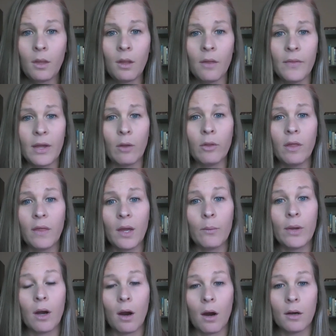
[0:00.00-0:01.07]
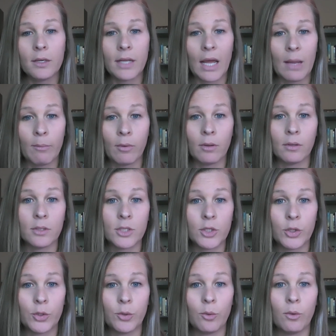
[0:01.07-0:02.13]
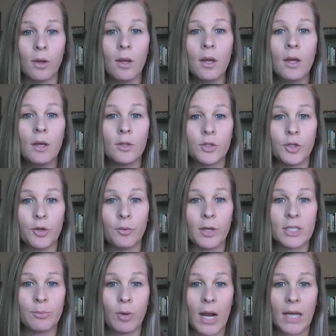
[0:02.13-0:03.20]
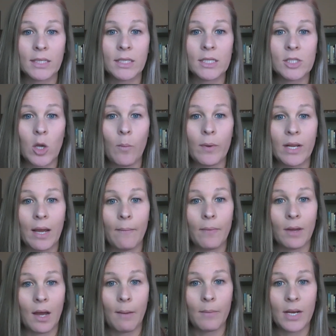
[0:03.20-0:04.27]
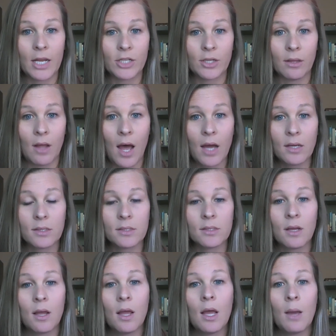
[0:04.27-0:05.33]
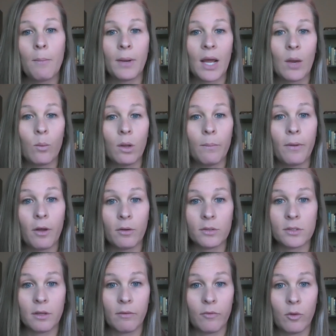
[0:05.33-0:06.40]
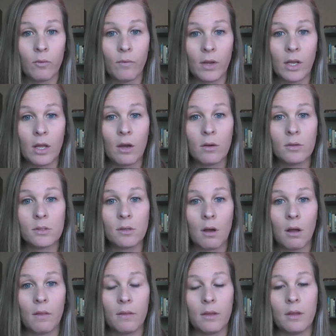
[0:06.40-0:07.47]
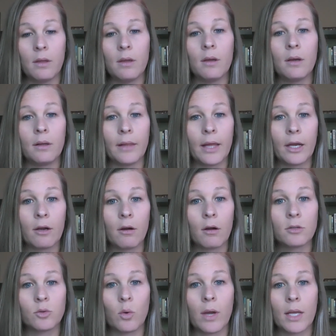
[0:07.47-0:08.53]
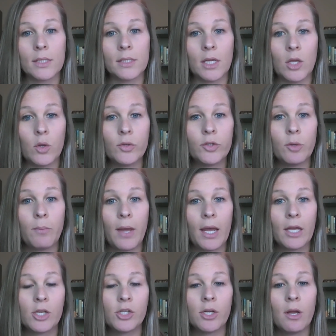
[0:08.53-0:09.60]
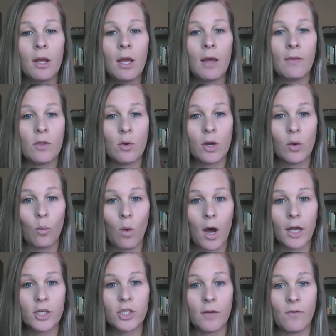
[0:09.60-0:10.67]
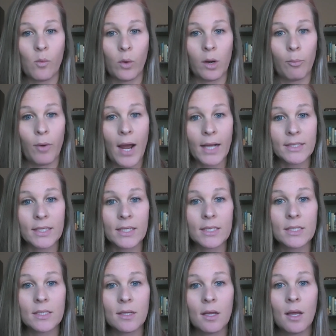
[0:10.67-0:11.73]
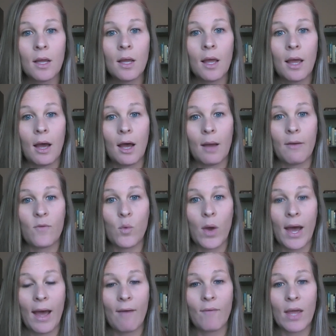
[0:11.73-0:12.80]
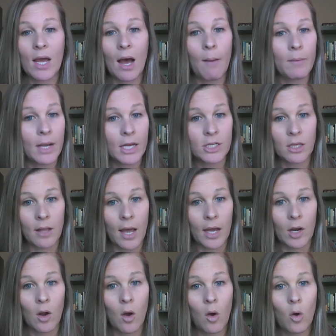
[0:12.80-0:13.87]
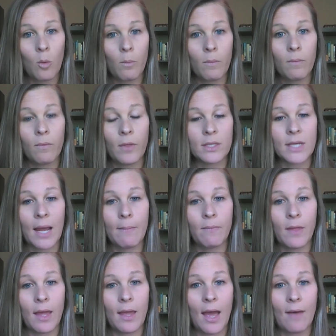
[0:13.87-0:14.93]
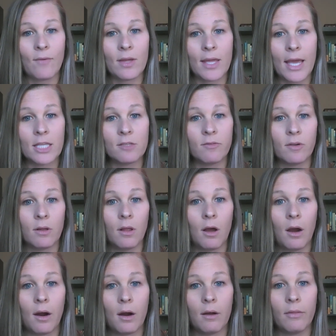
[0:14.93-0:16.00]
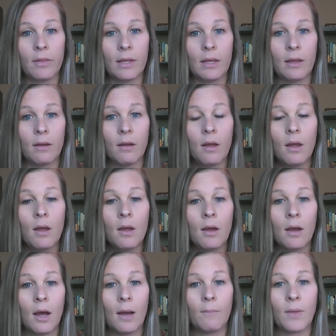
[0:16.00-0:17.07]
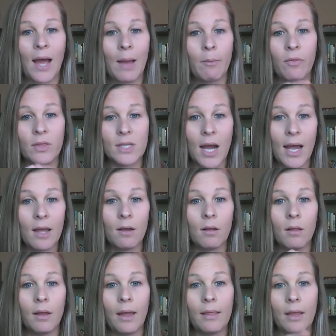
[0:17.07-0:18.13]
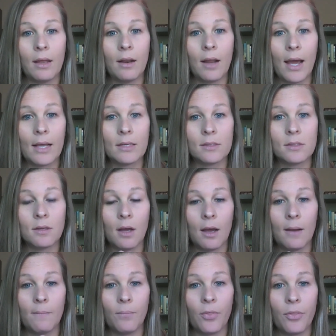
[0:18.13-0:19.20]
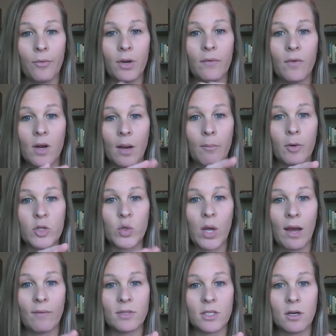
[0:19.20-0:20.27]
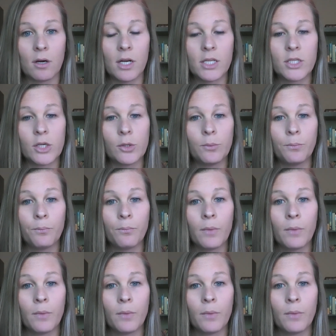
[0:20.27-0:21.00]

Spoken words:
The only thing we aren't able to do is practice opening up the combination locks. But I will post a few videos on the Glenkirk School Counseling YouTube page that you can watch if you want to practice. If you have a combination lock at home, the type they have at Gainesville are the kind with dial, and it has 3 different numbers you have to turn it to.